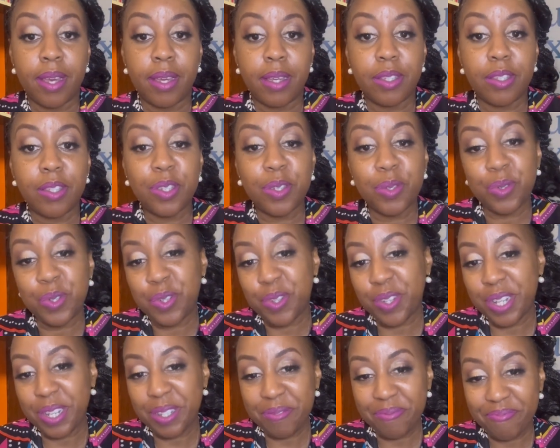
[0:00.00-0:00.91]
So
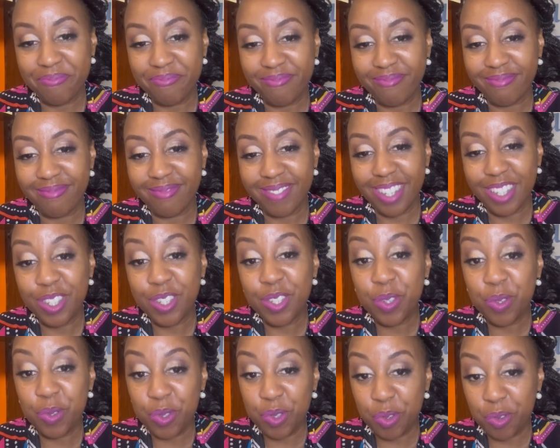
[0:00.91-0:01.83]
today,
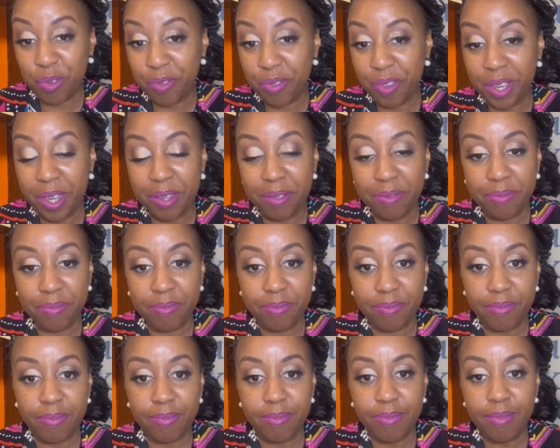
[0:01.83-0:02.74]
choose your fear,
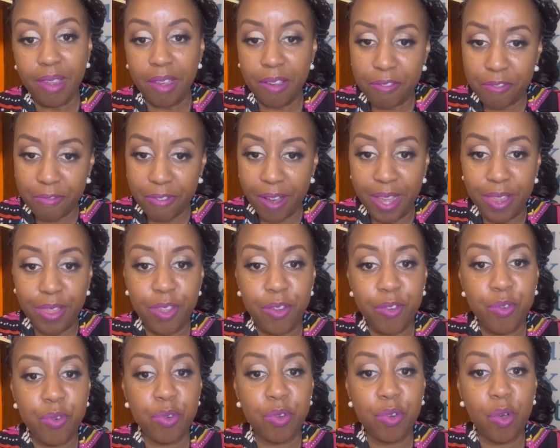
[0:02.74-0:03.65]
find the
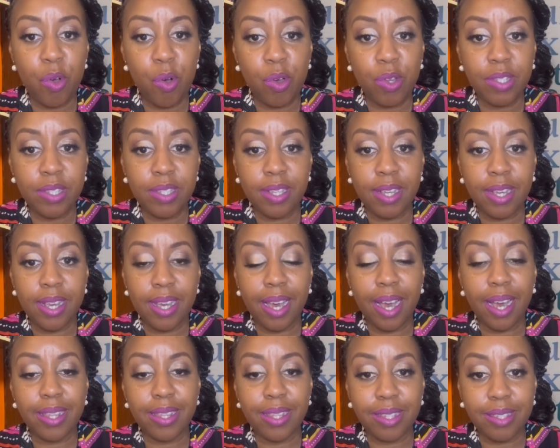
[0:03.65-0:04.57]
root cause,
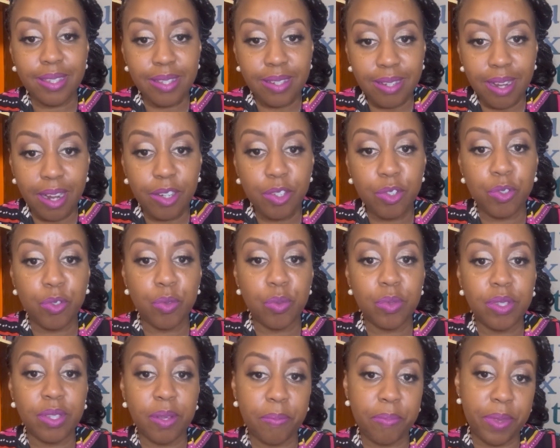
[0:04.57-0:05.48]
and then start to do
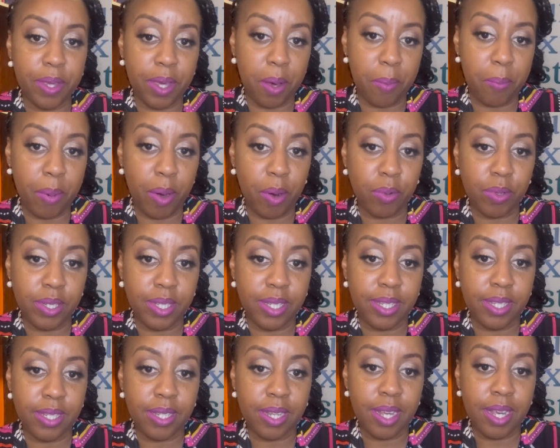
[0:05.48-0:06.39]
something about
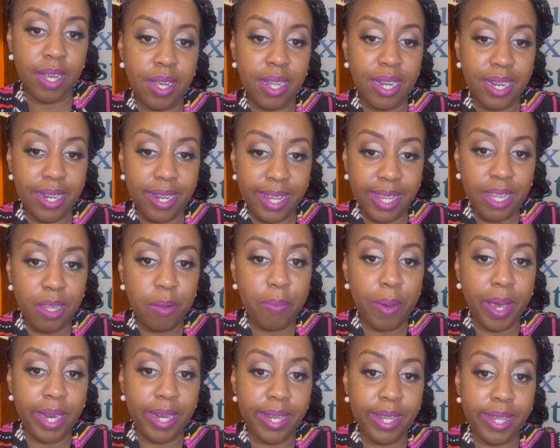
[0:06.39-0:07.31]
it little
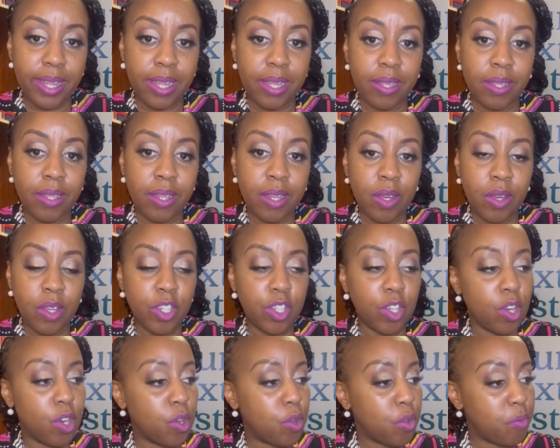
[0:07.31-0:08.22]
by little
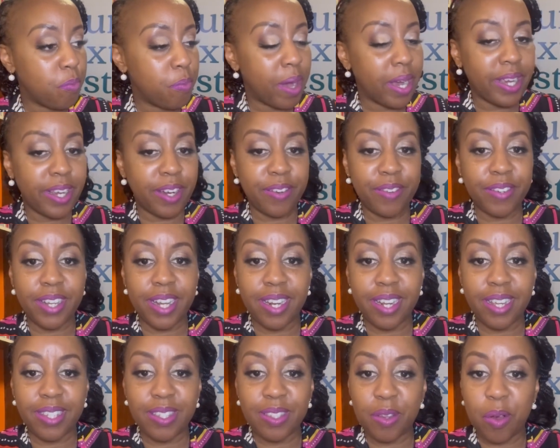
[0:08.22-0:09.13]
you look back and
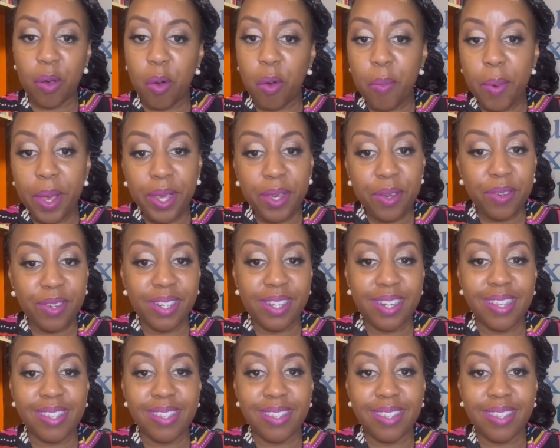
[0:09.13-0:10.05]
realize, oh my
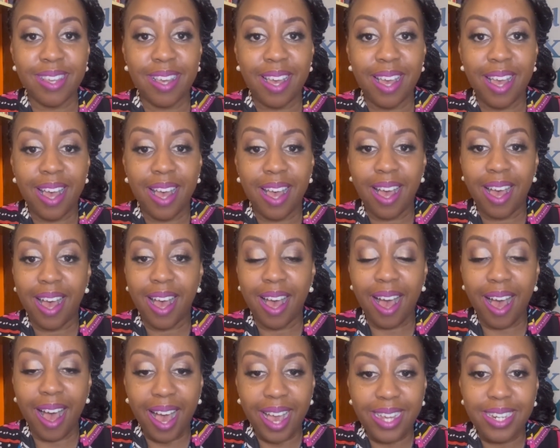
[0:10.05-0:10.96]
goodness,
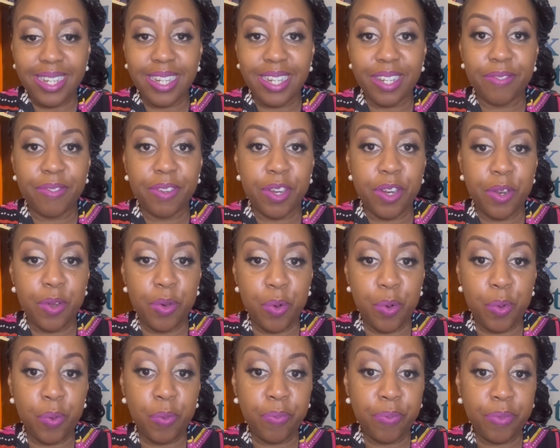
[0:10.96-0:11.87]
I didn't even
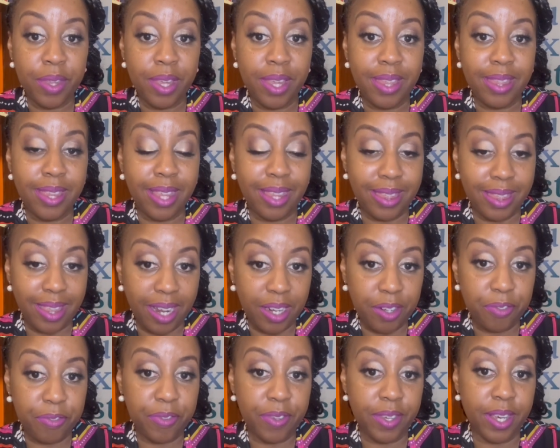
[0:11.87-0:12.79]
know that
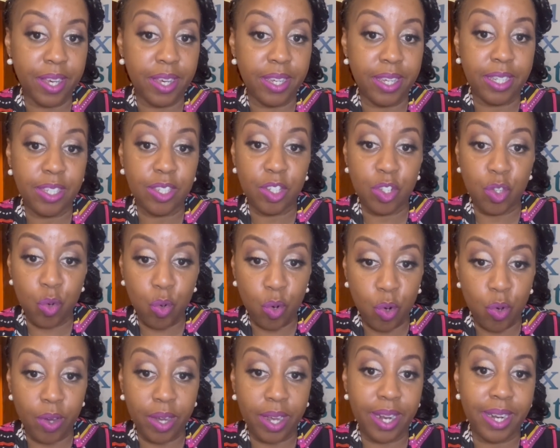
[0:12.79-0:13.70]
that fear is no
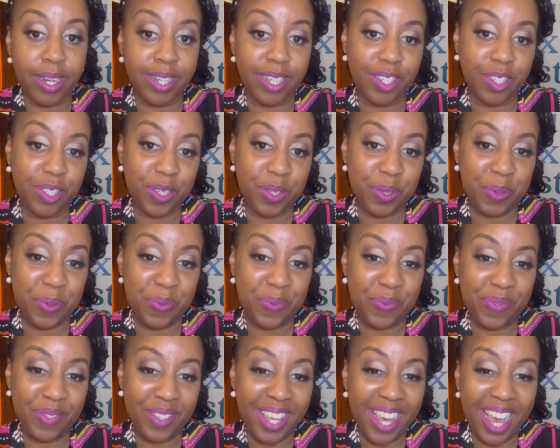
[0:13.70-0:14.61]
longer an issue.
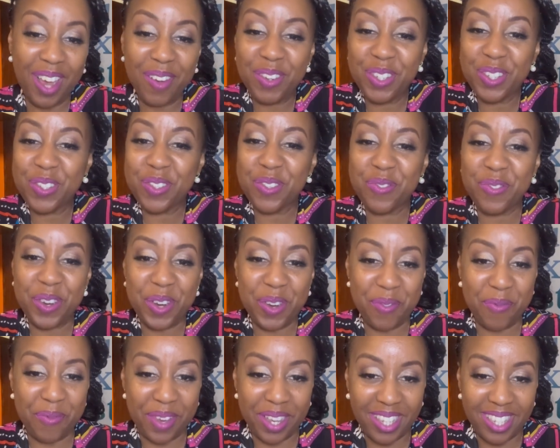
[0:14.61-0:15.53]
I wish you the very
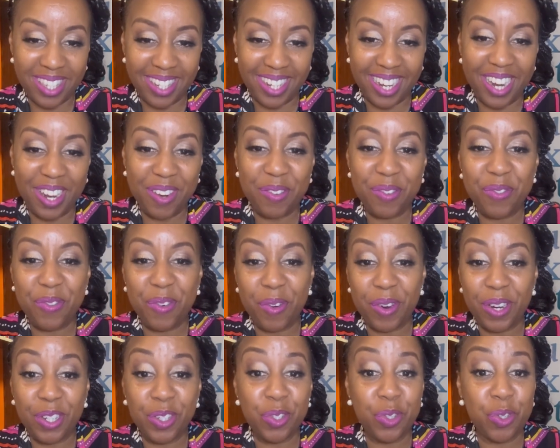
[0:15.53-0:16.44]
best and I look
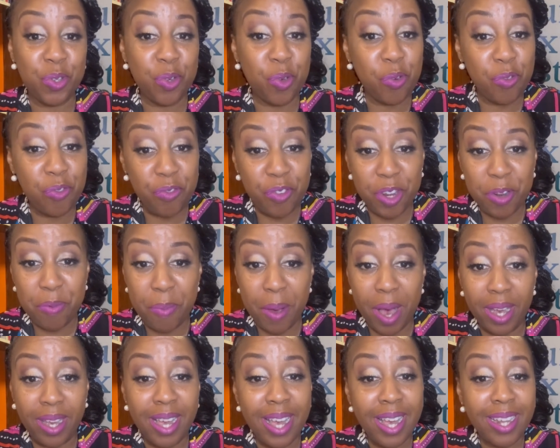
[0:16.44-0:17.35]
forward to your
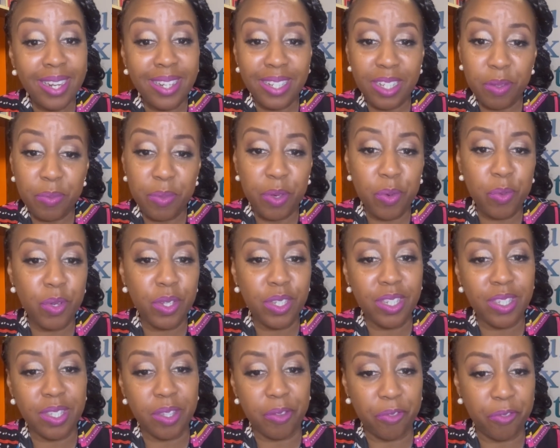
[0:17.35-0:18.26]
feedback. Tell me
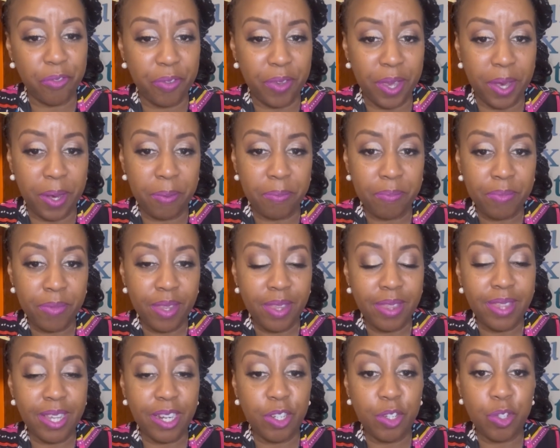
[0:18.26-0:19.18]
which is the fear
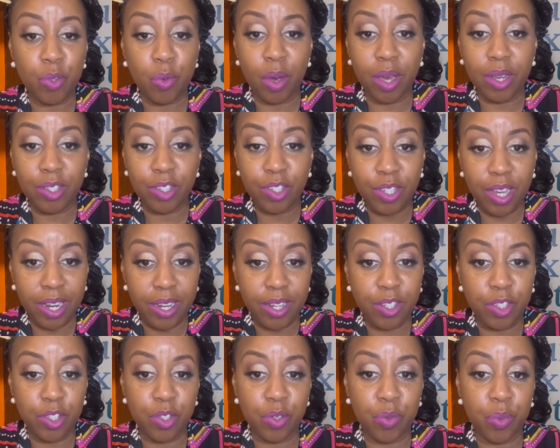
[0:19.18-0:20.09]
that you are
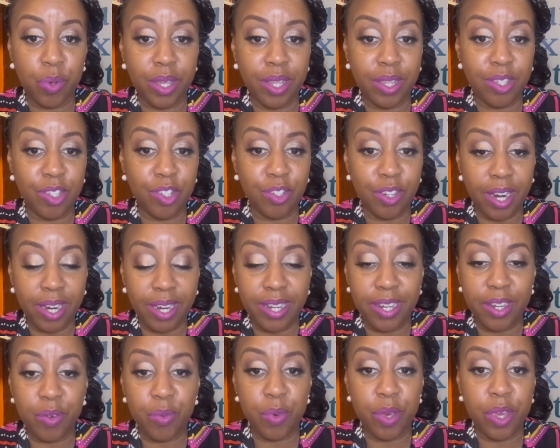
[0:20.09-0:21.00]
challenged with,
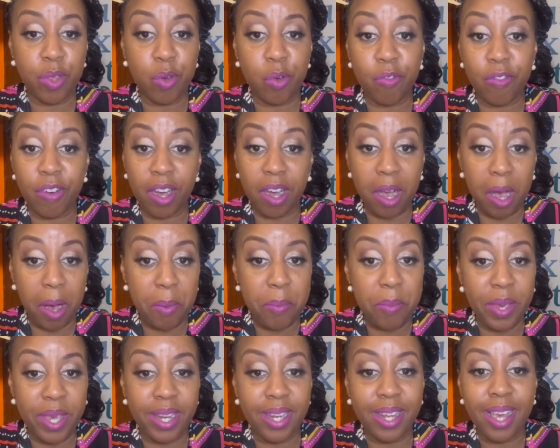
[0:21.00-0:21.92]
struggling with,
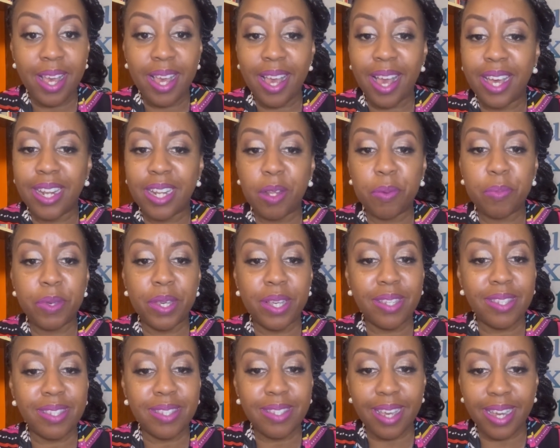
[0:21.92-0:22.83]
overcoming, and I'll be
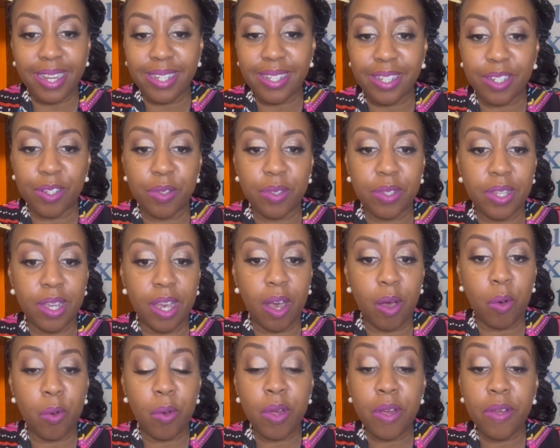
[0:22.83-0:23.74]
excited to see
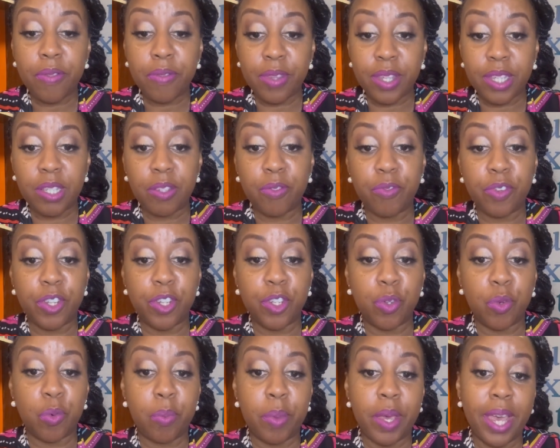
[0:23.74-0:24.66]
how this
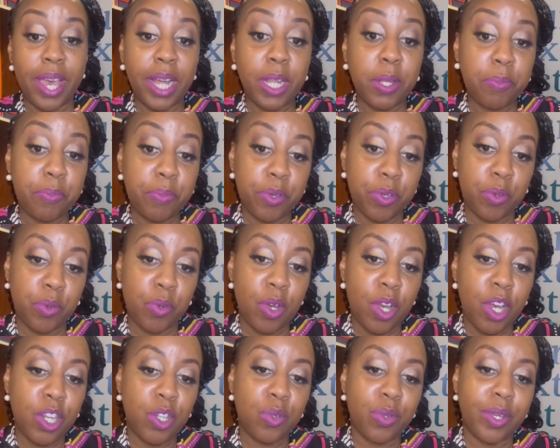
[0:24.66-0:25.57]
video may help you
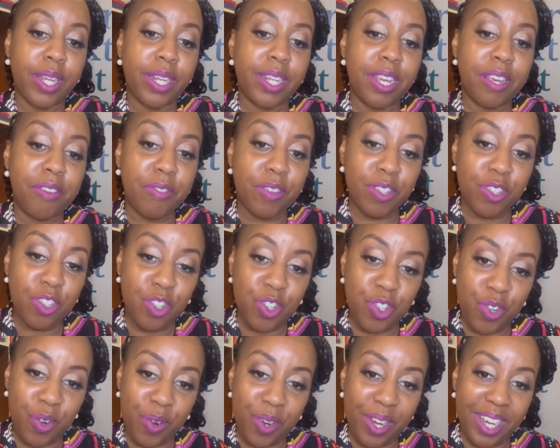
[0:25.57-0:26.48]
to get even
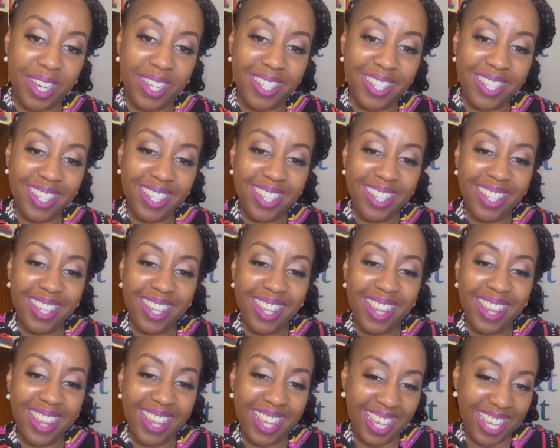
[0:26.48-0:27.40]
stronger.
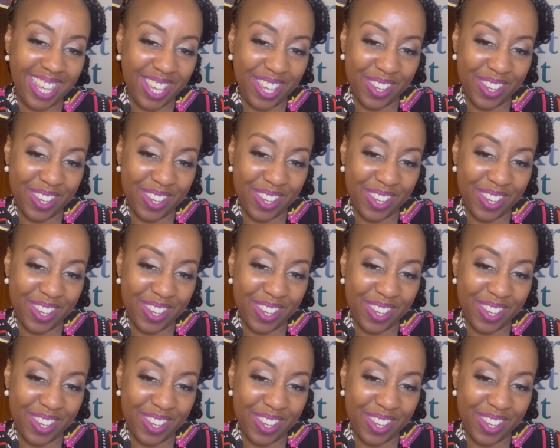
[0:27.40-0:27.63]
Thank